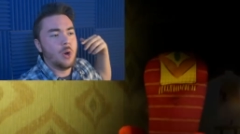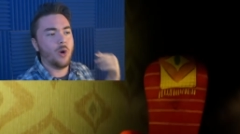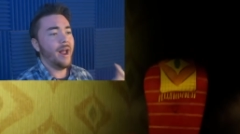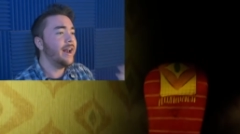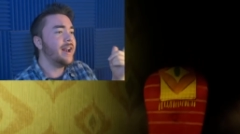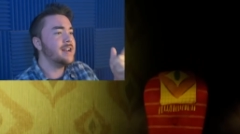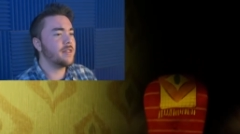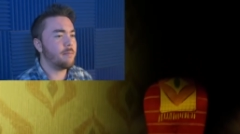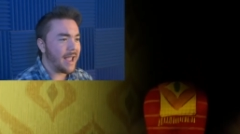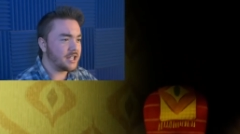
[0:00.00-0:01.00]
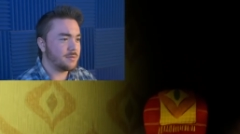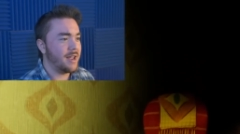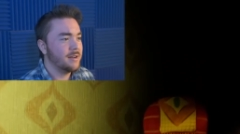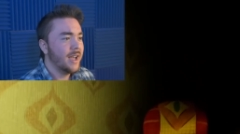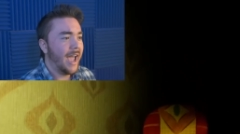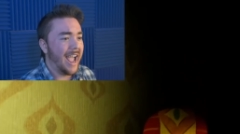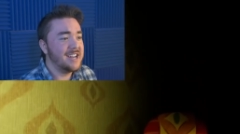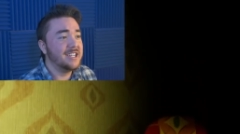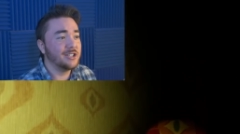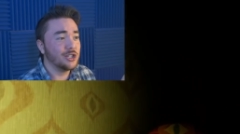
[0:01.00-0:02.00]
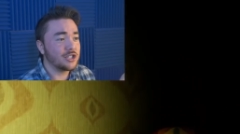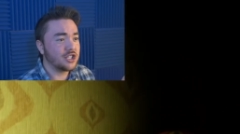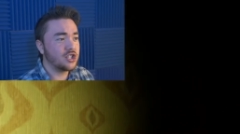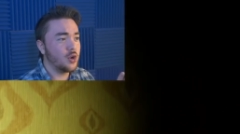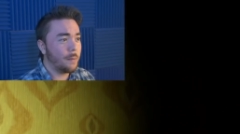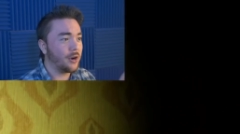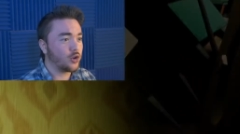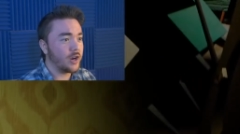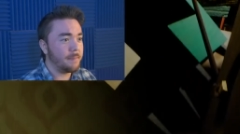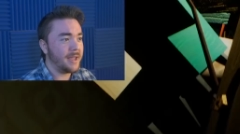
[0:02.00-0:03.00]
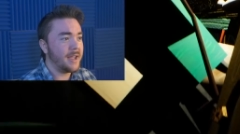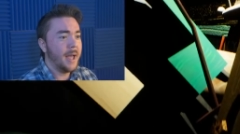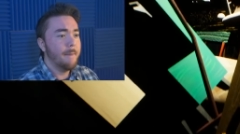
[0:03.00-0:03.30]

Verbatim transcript: we're headed into the basement, and it looks super creepy,